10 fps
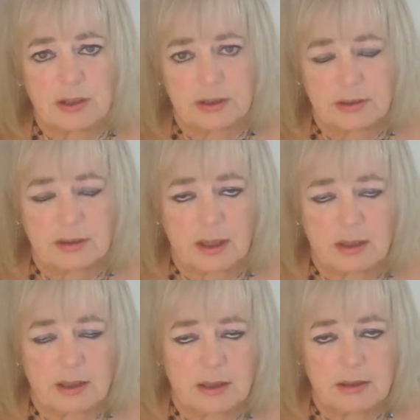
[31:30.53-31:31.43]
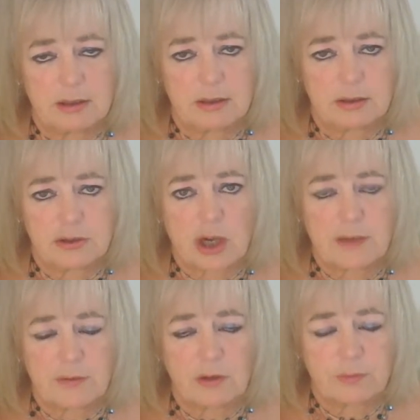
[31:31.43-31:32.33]
and you
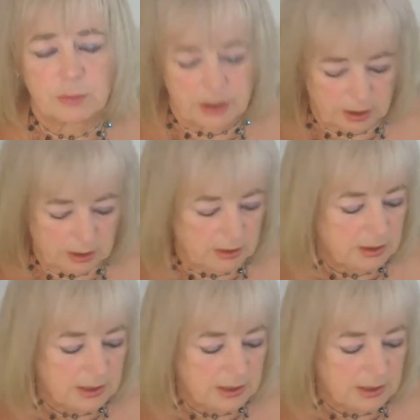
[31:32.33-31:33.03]
drive off with you.